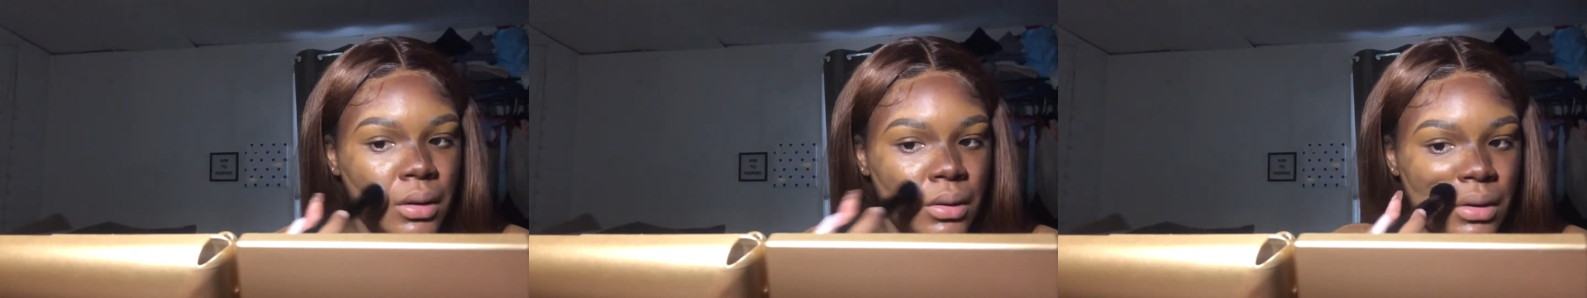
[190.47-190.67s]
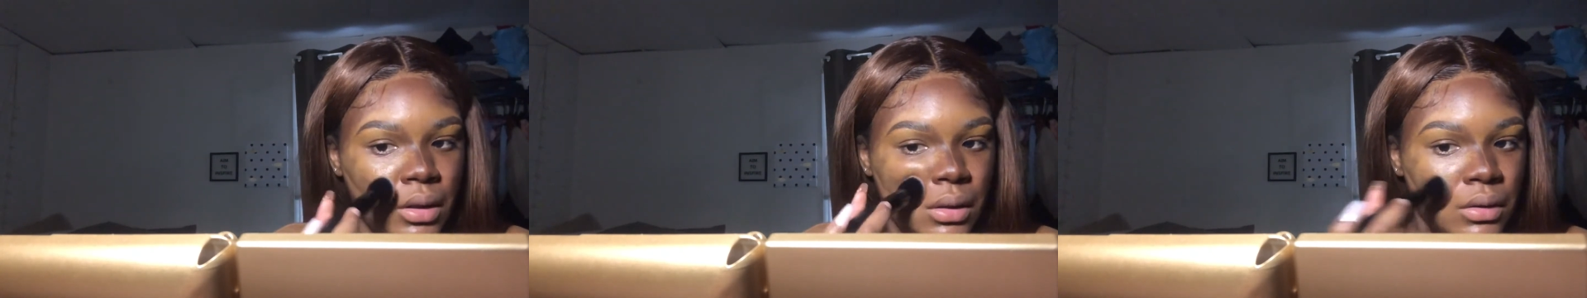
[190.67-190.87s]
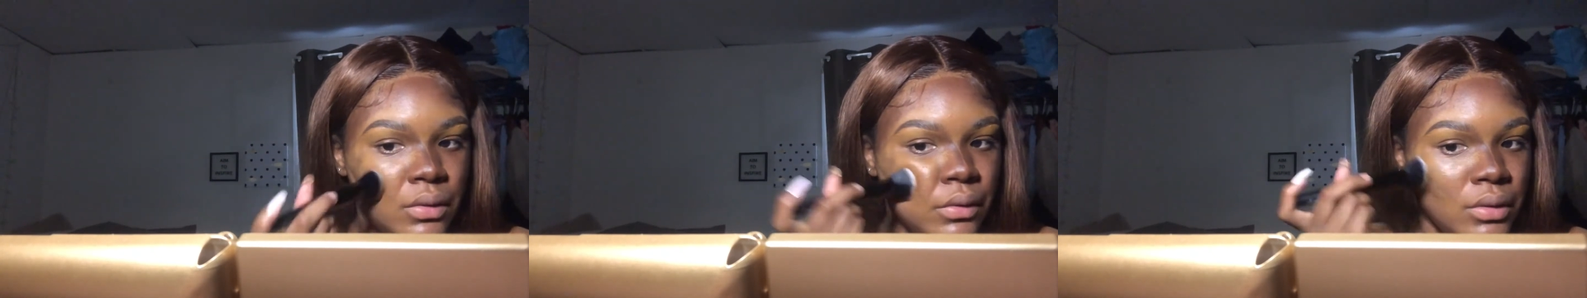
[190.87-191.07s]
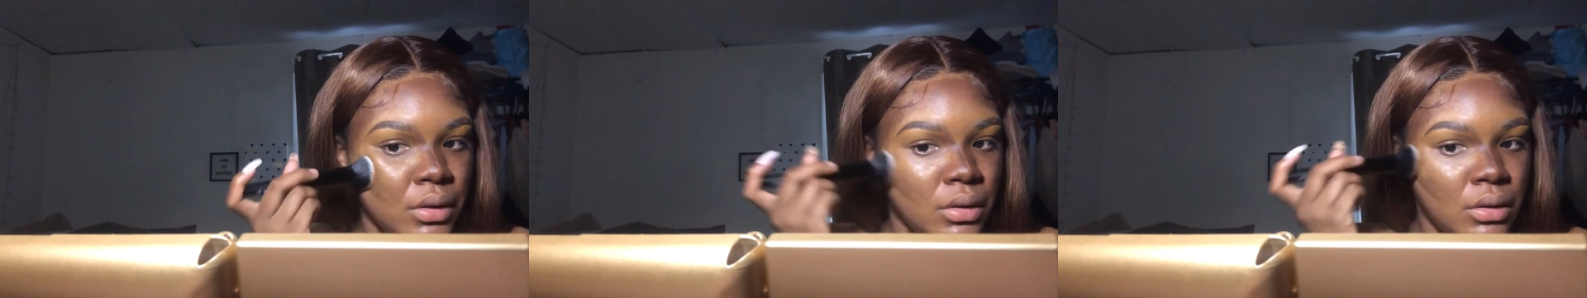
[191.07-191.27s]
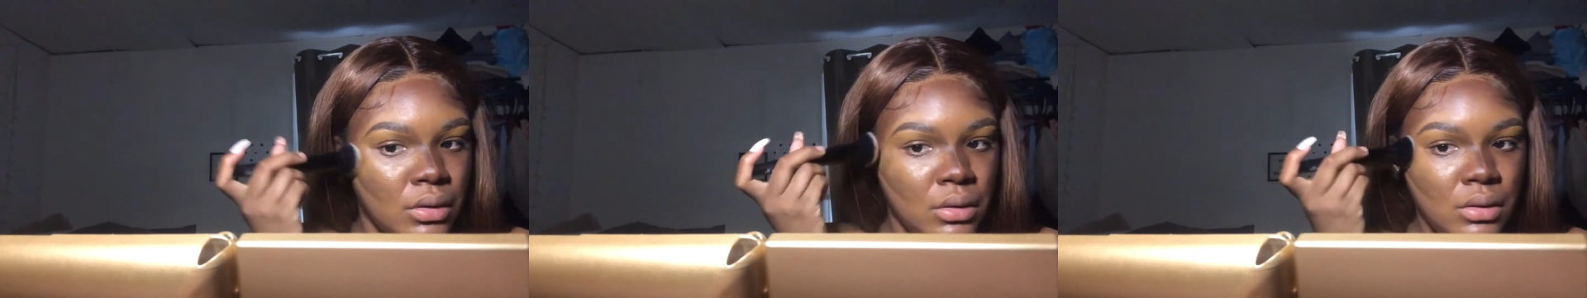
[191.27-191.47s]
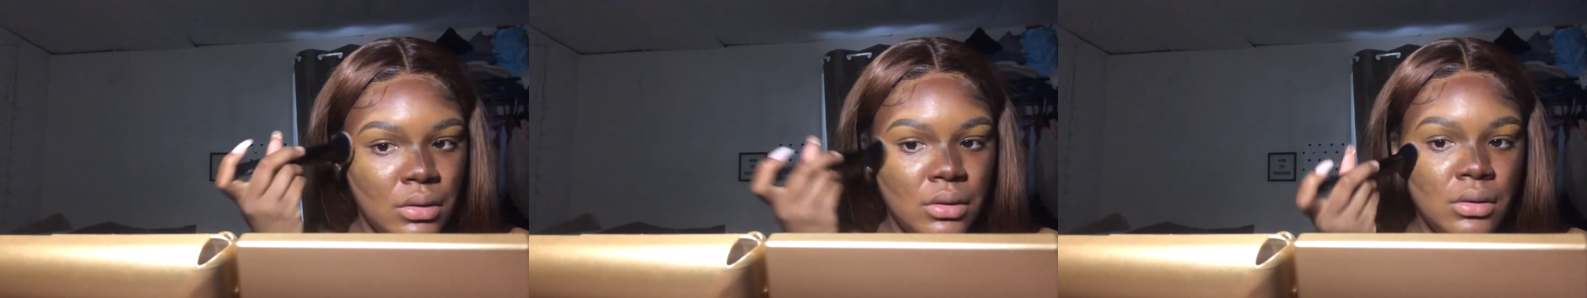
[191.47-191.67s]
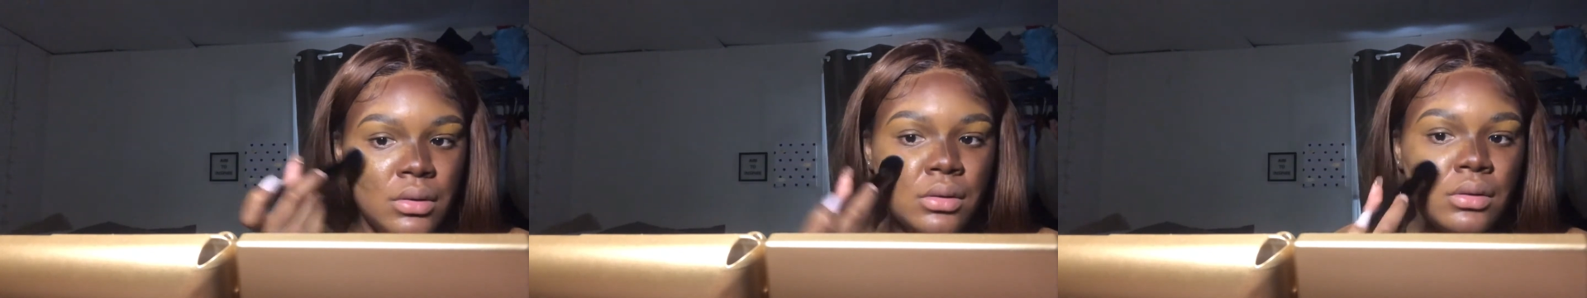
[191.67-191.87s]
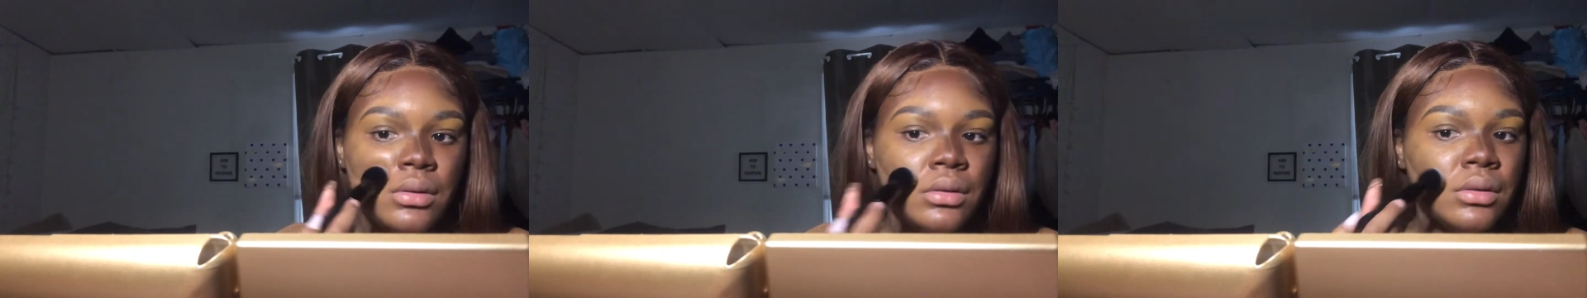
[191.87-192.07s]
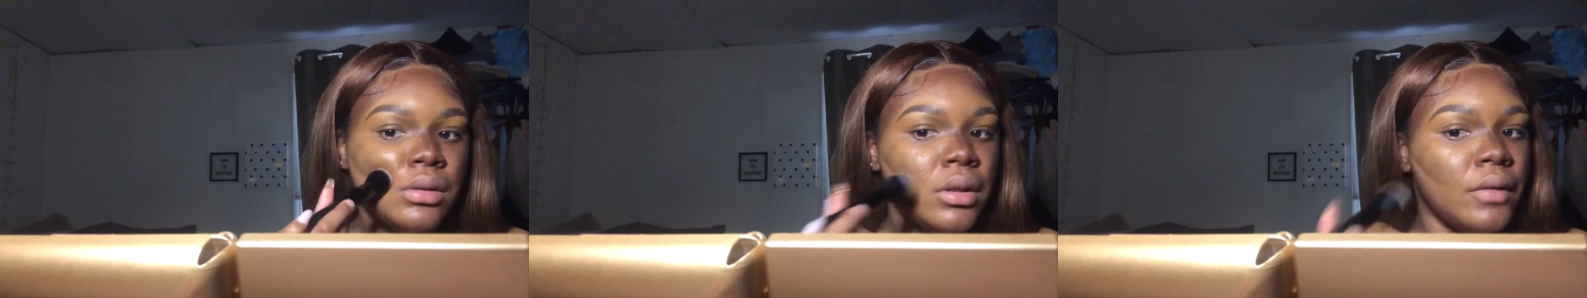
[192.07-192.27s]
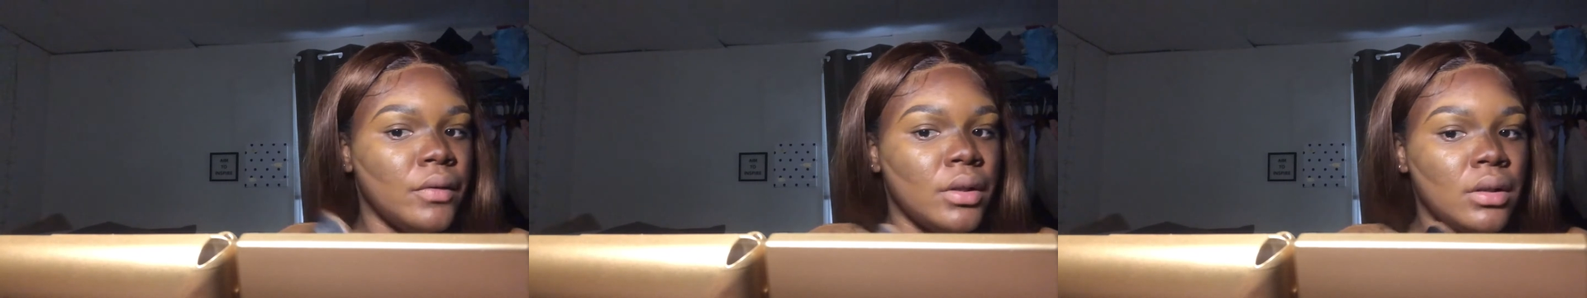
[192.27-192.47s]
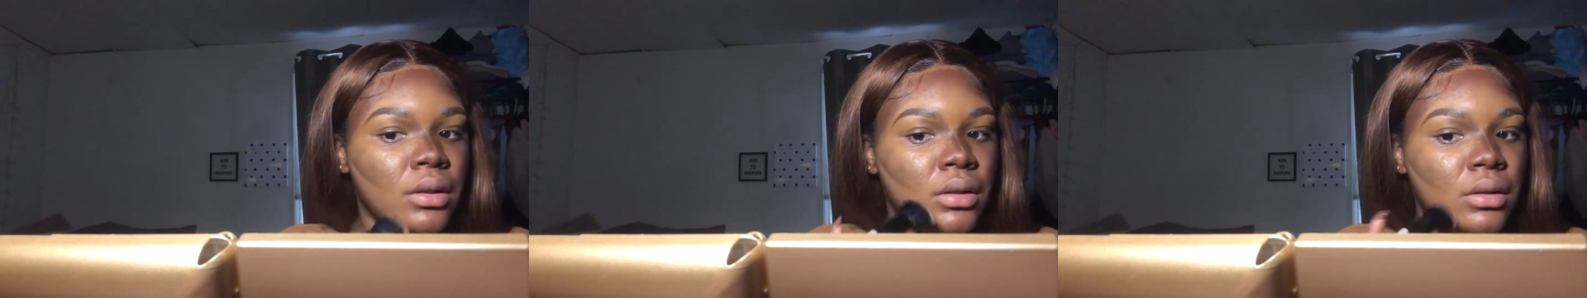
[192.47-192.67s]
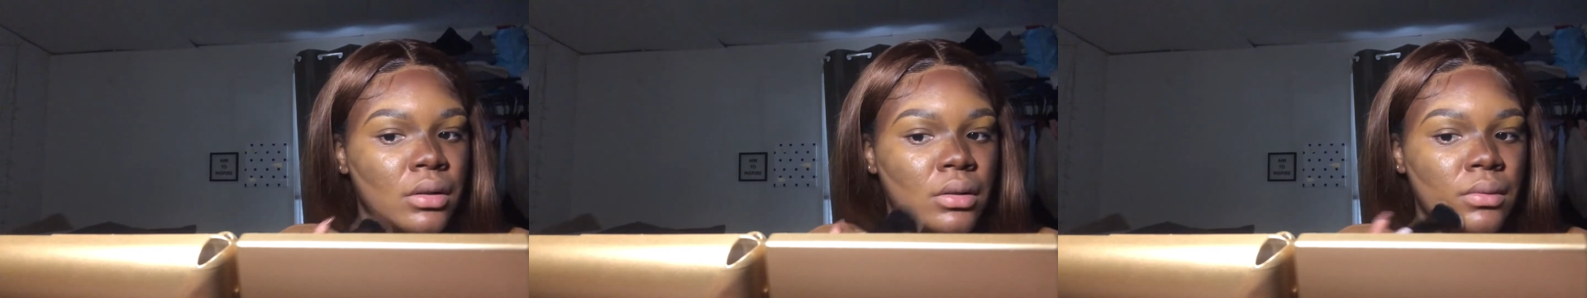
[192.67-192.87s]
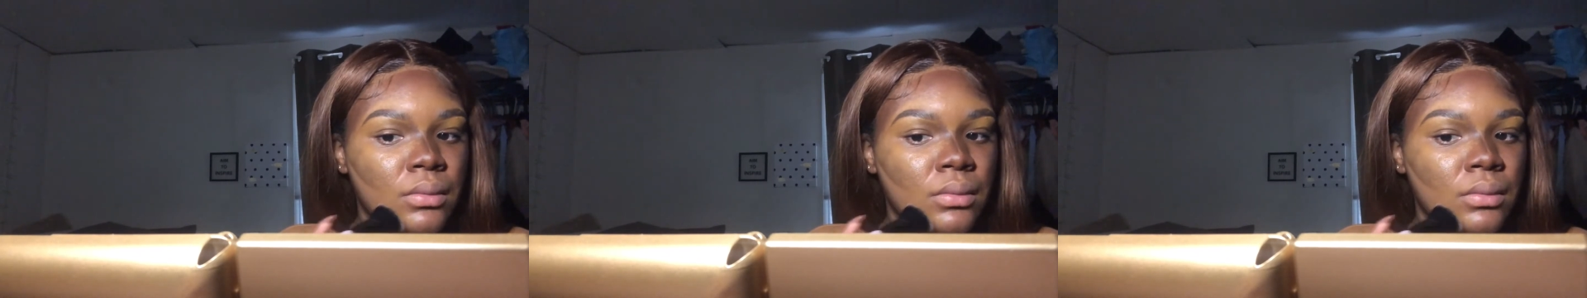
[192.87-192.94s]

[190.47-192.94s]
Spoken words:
over everything